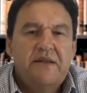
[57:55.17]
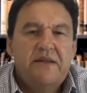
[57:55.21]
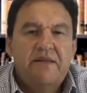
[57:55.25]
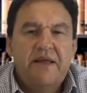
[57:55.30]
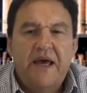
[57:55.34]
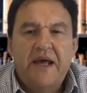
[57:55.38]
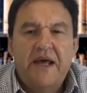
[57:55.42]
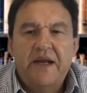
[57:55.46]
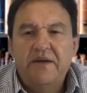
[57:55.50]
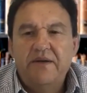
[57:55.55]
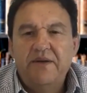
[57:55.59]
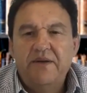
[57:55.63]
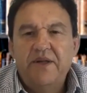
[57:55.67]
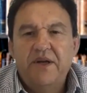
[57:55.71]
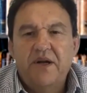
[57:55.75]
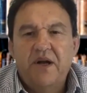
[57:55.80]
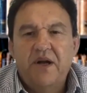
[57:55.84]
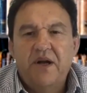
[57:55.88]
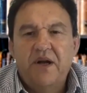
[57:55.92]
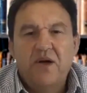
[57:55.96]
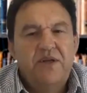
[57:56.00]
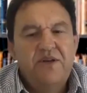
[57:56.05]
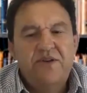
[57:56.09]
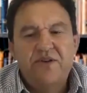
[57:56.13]
that,
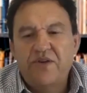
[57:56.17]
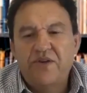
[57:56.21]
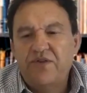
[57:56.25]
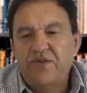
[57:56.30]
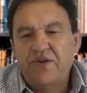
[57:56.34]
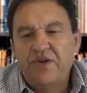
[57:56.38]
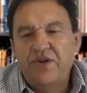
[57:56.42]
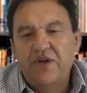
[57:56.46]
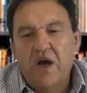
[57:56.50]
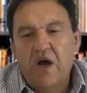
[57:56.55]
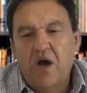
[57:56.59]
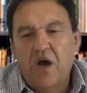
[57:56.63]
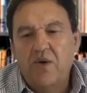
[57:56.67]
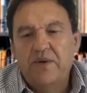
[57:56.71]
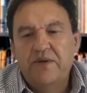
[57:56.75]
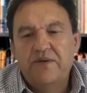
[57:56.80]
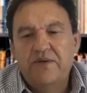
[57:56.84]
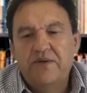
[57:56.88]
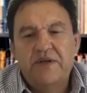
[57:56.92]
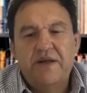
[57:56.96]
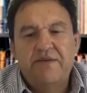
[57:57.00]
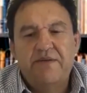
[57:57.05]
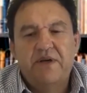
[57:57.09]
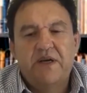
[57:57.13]
you just know
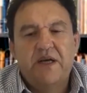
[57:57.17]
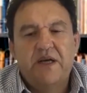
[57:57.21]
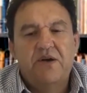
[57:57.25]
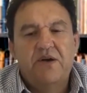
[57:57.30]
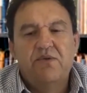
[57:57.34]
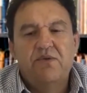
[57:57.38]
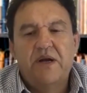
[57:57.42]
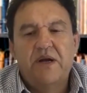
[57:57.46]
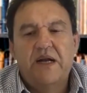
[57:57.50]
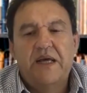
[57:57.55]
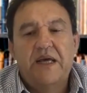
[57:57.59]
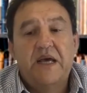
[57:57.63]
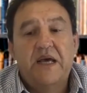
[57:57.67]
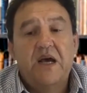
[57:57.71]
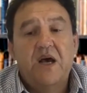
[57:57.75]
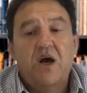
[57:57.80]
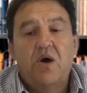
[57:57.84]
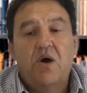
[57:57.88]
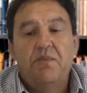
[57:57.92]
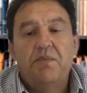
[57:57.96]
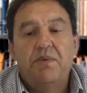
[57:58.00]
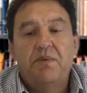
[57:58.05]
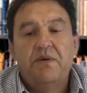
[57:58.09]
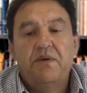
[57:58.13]
is never going to really
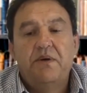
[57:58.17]
help,